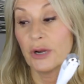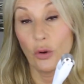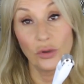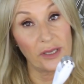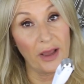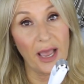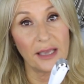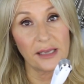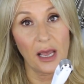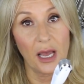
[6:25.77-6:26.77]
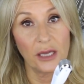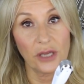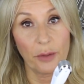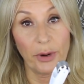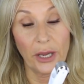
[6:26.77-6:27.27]
but it also has
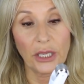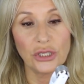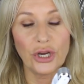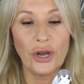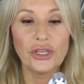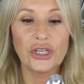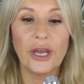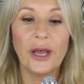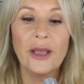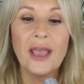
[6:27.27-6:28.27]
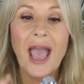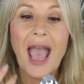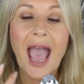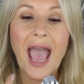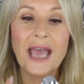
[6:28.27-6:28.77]
a plug-in charger,
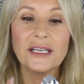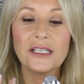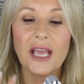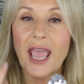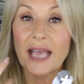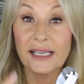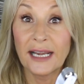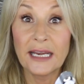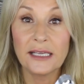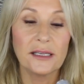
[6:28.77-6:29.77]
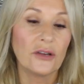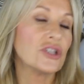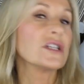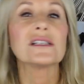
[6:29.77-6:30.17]
and it has a cleaning solution.